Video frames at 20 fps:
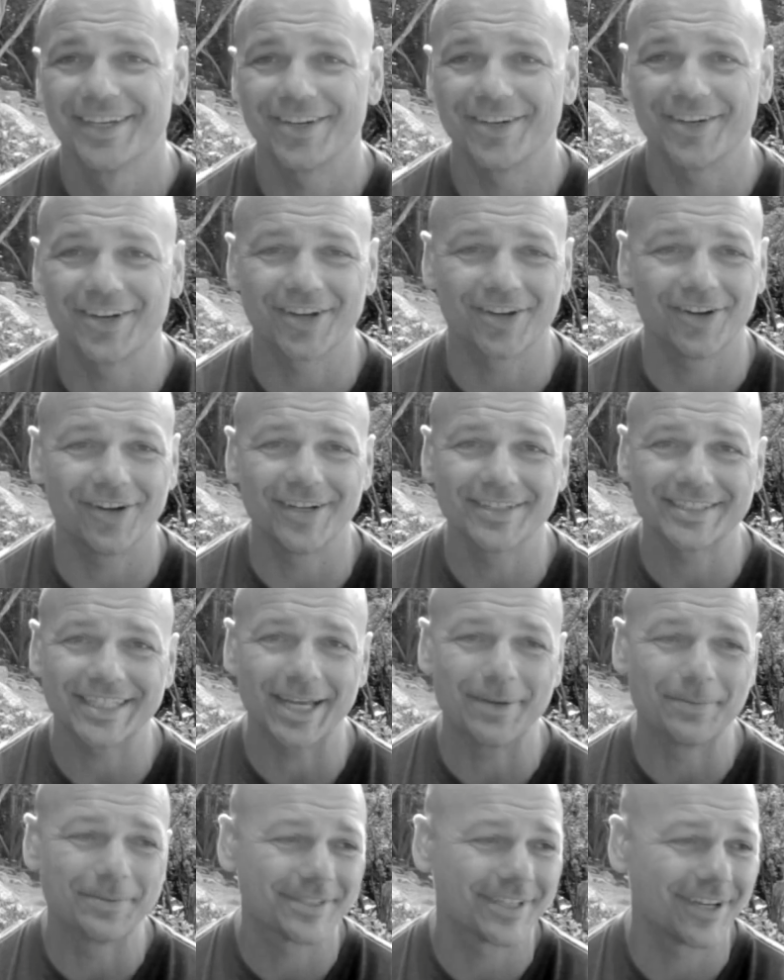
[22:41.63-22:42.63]
All right, guys,
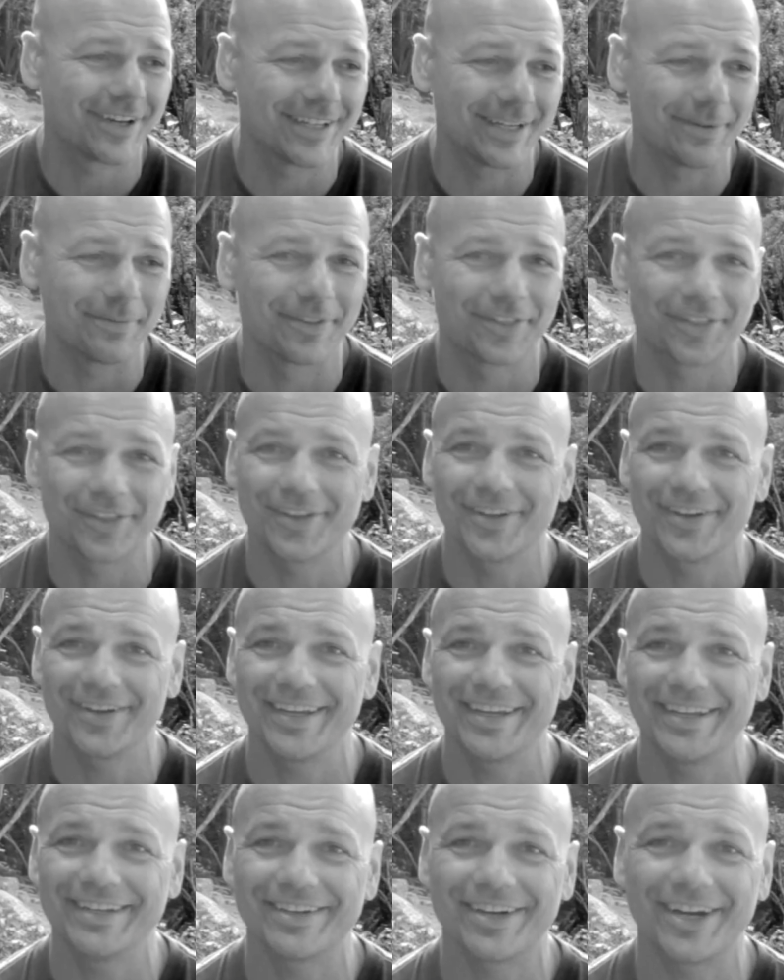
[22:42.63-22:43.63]
episode number
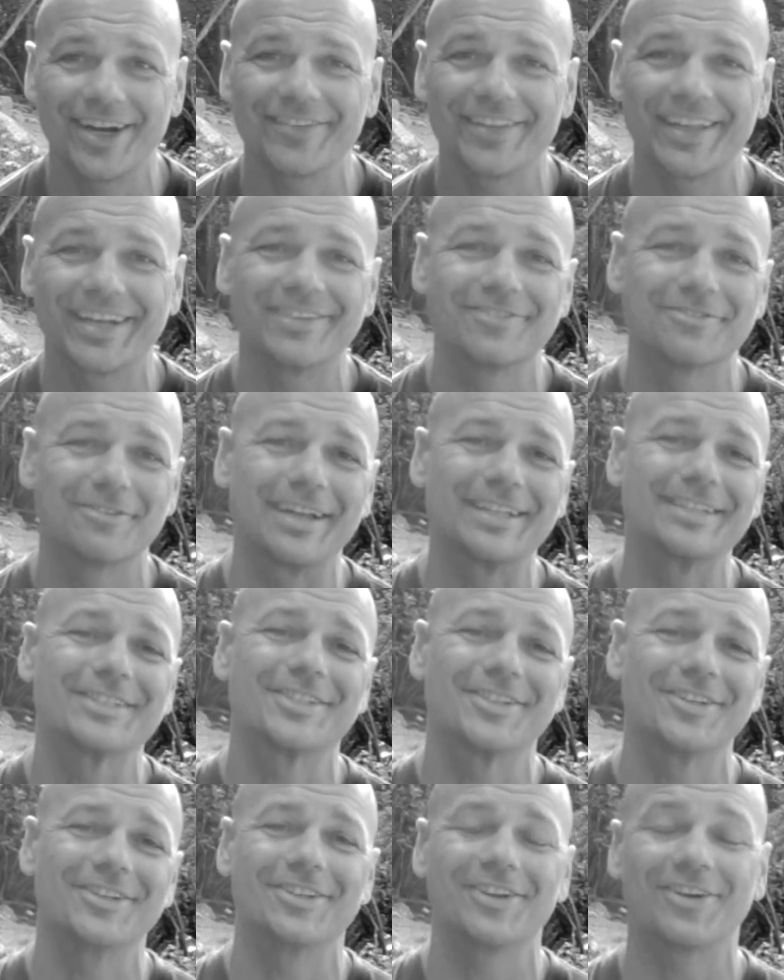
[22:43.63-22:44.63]
13. I hope that didn't run
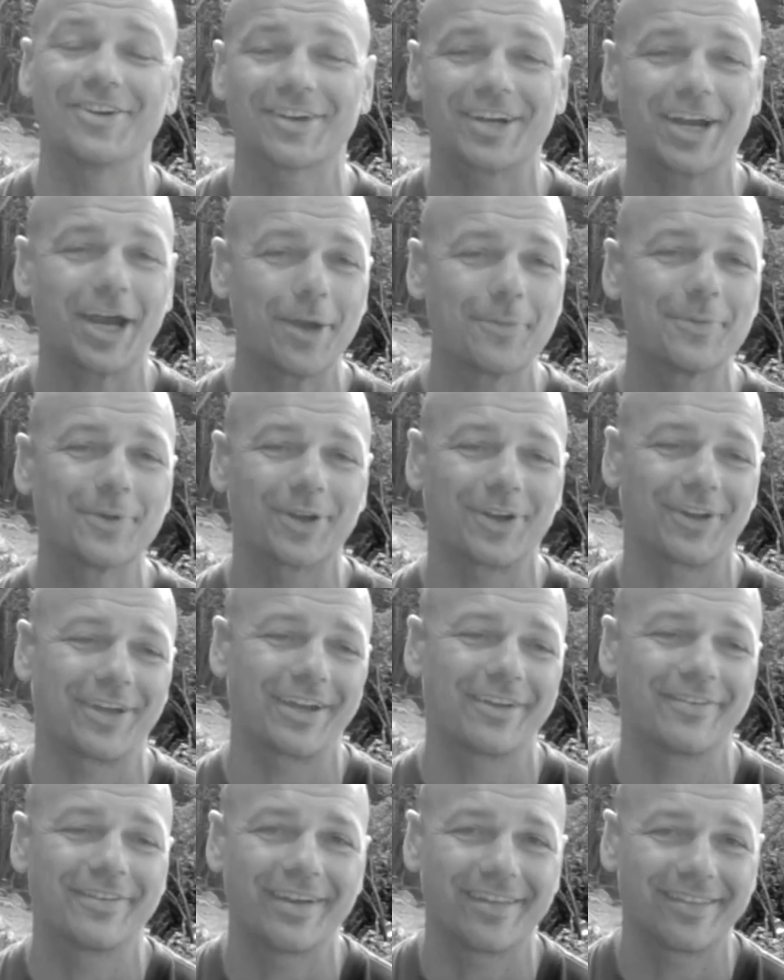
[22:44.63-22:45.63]
too long and I hope you got a
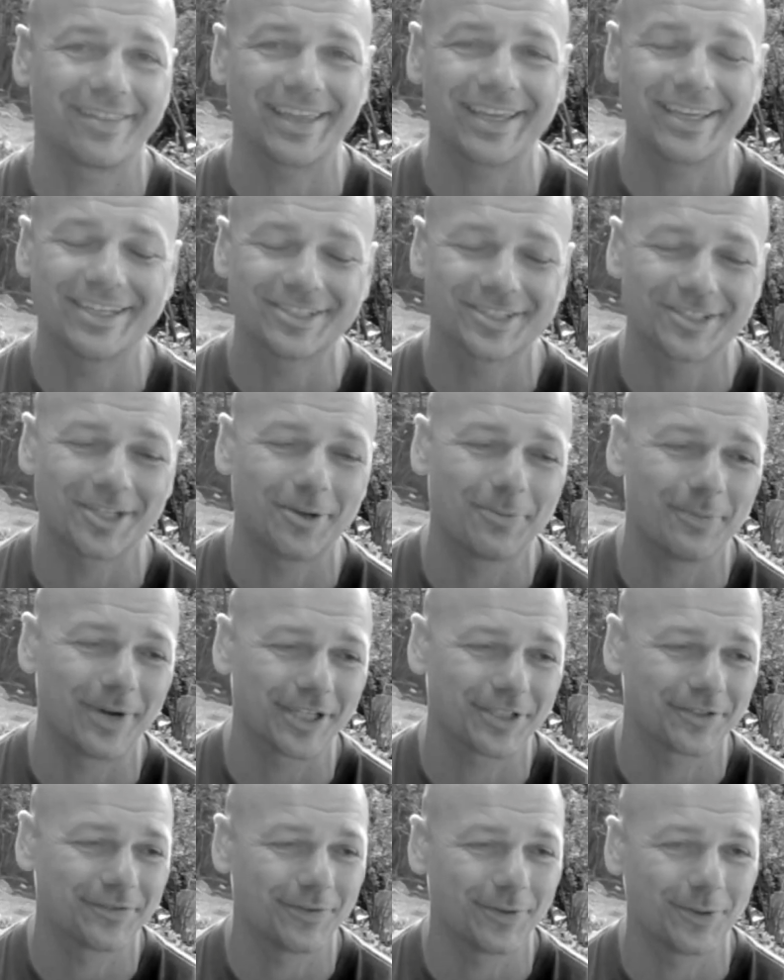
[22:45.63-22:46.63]
lot out of it. Thank you so
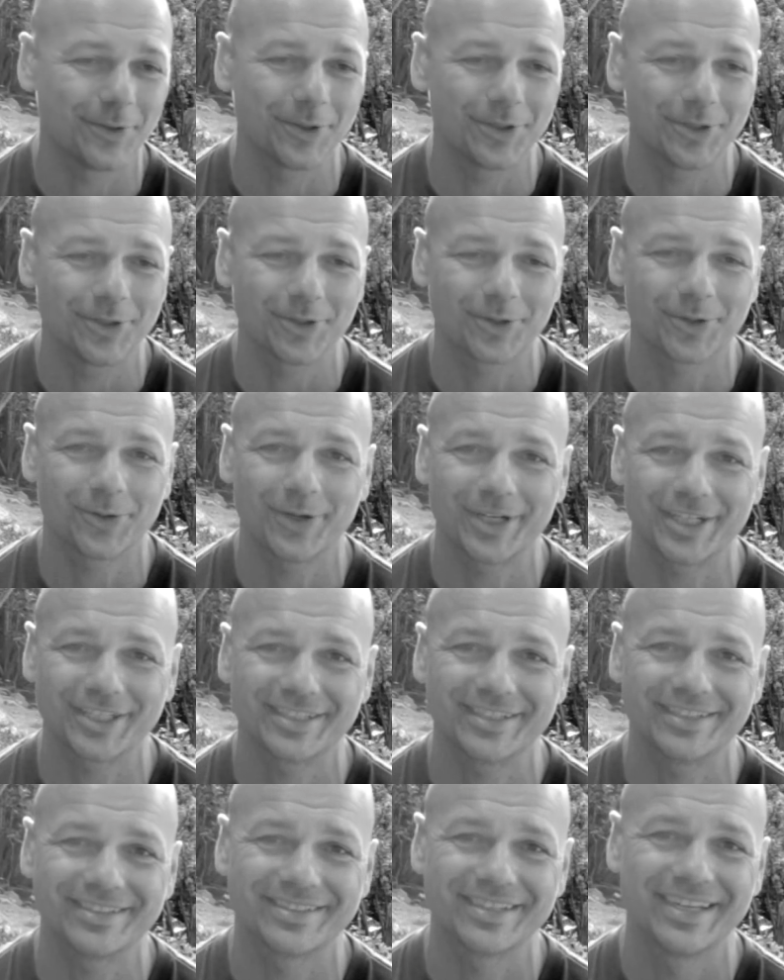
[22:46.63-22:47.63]
much for your
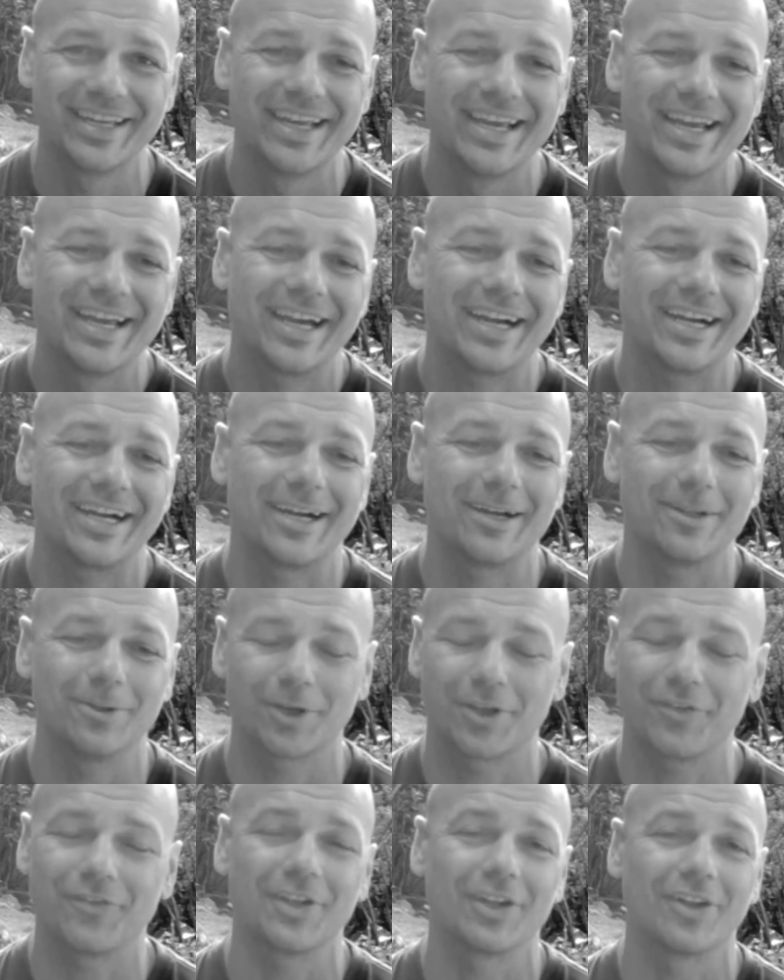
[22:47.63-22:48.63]
questions. Uh,
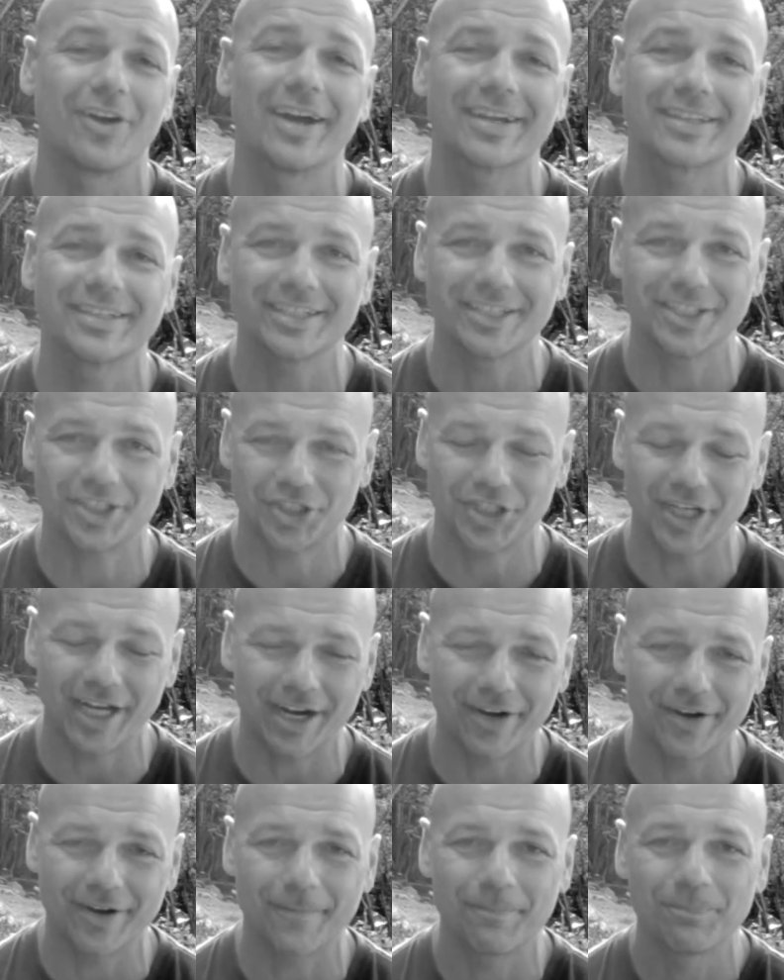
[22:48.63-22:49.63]
look, if you liked it,
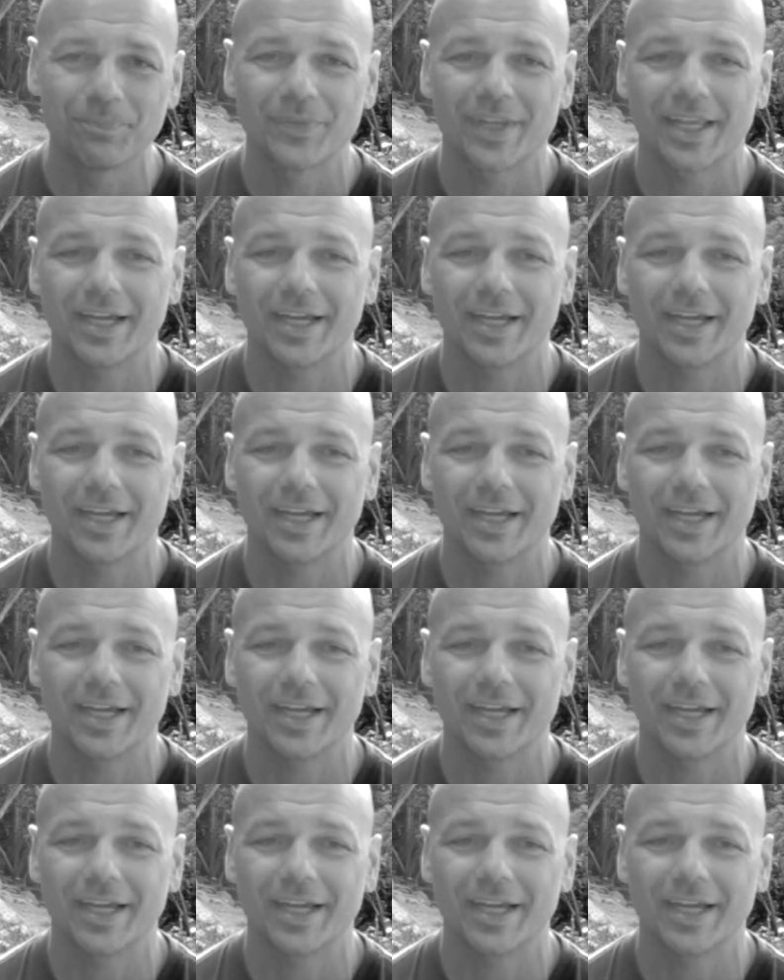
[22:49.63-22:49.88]
share it.